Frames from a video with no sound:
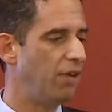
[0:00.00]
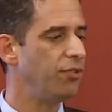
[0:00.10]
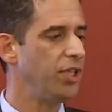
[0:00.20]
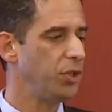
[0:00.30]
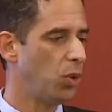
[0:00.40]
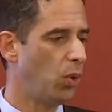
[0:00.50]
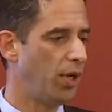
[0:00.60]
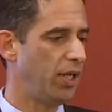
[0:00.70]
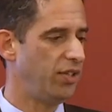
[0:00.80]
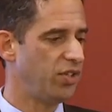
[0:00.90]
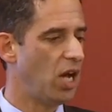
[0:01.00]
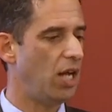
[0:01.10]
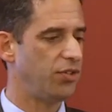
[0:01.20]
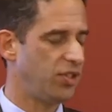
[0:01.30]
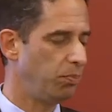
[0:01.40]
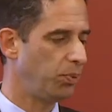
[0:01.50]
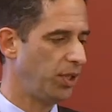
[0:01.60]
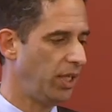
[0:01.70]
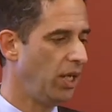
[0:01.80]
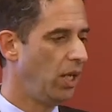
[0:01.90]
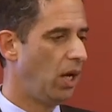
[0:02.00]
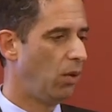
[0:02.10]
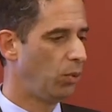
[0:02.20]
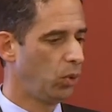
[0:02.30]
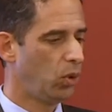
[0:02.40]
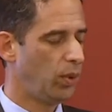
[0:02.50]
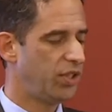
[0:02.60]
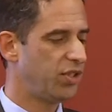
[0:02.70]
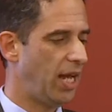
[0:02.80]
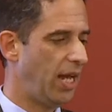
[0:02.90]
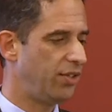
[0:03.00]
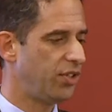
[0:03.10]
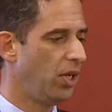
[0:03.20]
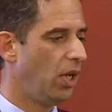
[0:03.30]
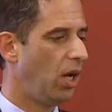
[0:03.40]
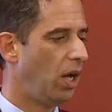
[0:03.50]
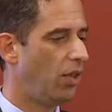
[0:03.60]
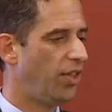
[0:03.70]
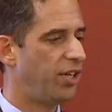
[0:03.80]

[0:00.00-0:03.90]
Every tort is not simply a rule which says uh,